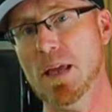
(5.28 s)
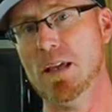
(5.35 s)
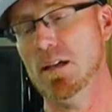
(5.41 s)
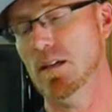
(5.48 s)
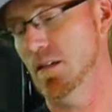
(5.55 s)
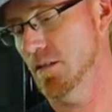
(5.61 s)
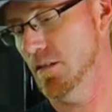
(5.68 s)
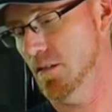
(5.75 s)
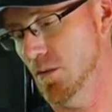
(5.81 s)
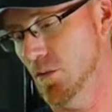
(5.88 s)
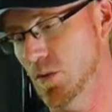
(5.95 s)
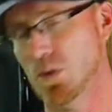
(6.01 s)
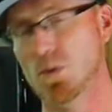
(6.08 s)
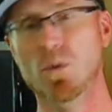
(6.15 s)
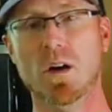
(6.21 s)
bake
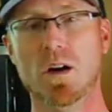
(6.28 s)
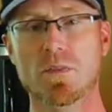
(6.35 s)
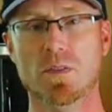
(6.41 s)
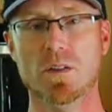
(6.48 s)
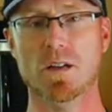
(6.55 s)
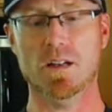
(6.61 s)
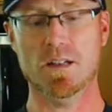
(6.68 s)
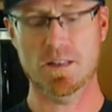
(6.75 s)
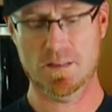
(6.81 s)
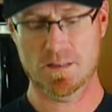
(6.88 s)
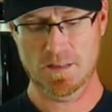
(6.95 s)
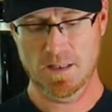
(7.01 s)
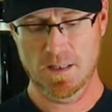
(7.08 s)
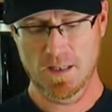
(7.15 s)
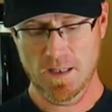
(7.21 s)
with a waffle iron.
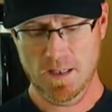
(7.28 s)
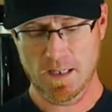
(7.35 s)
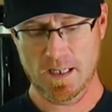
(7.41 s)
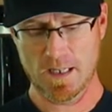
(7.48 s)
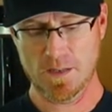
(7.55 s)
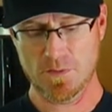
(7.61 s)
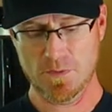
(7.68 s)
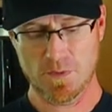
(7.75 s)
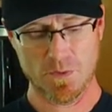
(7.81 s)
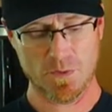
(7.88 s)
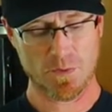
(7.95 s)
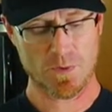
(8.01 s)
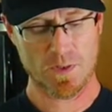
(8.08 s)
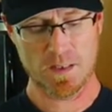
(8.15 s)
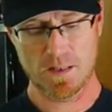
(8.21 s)
I have
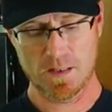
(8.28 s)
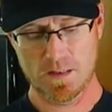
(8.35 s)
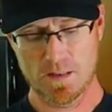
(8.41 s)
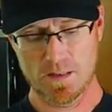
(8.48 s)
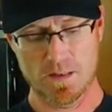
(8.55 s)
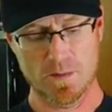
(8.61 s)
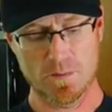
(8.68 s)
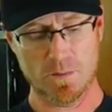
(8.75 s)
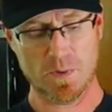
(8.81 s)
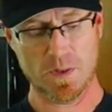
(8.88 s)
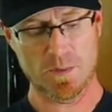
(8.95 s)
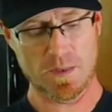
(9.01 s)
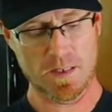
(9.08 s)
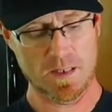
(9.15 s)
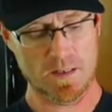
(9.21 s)
three
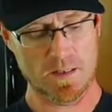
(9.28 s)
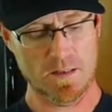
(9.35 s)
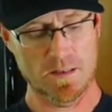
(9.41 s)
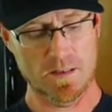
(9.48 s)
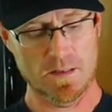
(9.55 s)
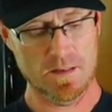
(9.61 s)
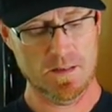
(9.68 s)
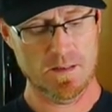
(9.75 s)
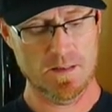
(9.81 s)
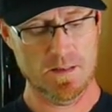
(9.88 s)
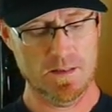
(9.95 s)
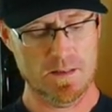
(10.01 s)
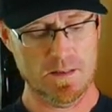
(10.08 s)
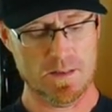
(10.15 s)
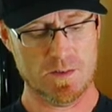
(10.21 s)
pre-made
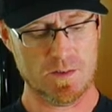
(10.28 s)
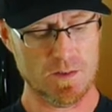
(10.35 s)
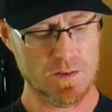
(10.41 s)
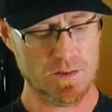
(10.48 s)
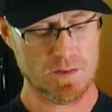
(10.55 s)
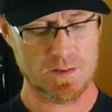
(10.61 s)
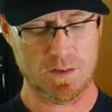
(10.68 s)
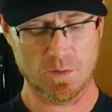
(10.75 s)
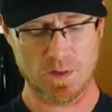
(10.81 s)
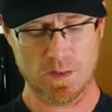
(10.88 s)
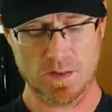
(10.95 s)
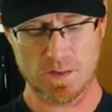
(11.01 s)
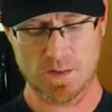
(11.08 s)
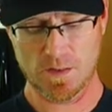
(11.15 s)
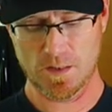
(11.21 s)
desserts that we're
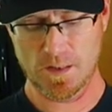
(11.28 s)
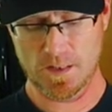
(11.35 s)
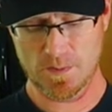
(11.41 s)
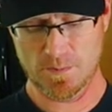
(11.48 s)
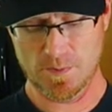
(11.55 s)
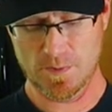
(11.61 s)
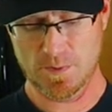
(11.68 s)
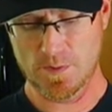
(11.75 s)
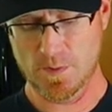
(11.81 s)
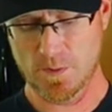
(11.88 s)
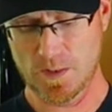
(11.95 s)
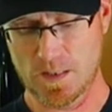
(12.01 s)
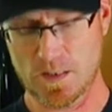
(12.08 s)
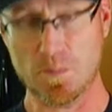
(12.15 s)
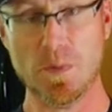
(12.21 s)
going to cook up.
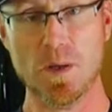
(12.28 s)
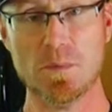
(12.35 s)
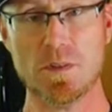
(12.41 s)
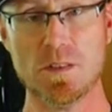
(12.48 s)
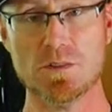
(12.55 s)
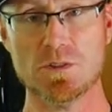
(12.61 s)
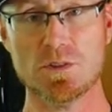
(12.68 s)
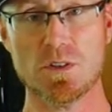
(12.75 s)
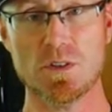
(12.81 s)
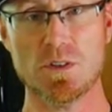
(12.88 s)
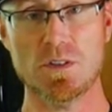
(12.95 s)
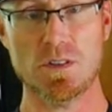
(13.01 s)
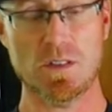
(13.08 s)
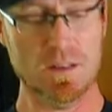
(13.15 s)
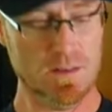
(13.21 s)
We've got the pumpkin sugar
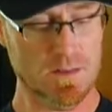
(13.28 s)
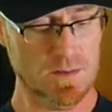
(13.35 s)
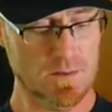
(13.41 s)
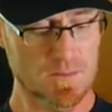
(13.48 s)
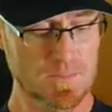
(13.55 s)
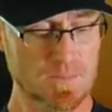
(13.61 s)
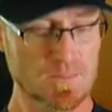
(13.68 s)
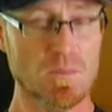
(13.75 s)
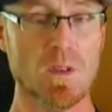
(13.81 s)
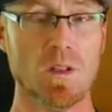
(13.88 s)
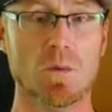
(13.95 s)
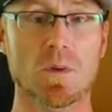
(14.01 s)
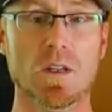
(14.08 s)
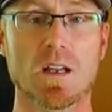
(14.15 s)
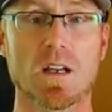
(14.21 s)
cookies.
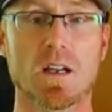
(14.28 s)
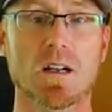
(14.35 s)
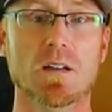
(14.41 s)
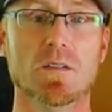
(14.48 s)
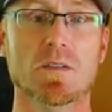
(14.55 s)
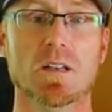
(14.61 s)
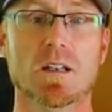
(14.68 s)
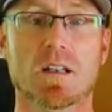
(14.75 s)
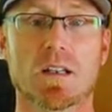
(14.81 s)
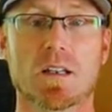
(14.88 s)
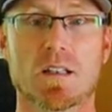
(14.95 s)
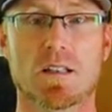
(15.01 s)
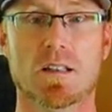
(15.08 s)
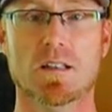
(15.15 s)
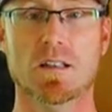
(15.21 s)
We have
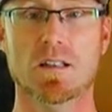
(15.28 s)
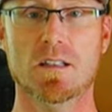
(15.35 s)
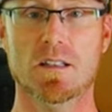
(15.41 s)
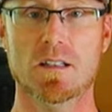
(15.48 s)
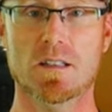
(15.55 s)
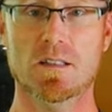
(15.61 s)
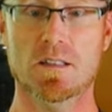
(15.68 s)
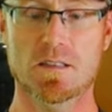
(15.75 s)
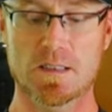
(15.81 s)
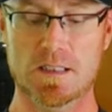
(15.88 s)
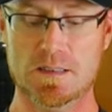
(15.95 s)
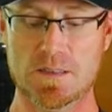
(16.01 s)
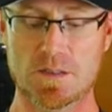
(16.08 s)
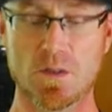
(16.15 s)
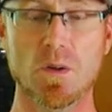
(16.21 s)
the
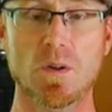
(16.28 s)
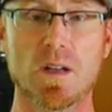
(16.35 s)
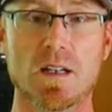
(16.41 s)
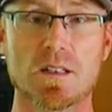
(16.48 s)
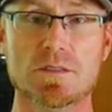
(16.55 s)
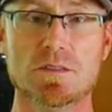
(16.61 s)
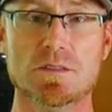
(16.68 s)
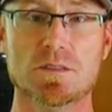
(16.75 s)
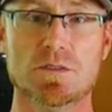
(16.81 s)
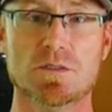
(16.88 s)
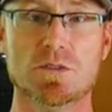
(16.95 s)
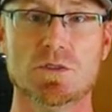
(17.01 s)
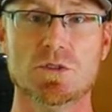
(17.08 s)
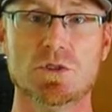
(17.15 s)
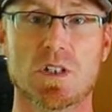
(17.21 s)
Nestle Toll House
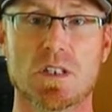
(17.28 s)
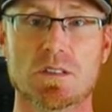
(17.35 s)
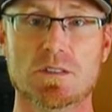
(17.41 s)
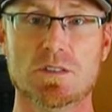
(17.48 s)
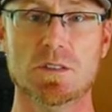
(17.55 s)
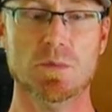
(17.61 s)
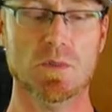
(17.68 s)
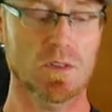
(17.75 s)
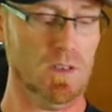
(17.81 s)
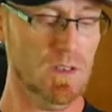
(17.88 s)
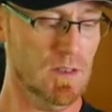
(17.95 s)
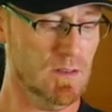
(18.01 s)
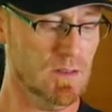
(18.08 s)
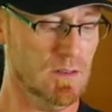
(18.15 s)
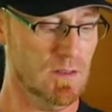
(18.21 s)
chocolate chip
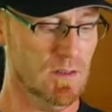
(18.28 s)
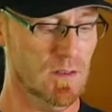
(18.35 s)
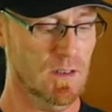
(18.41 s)
cookies.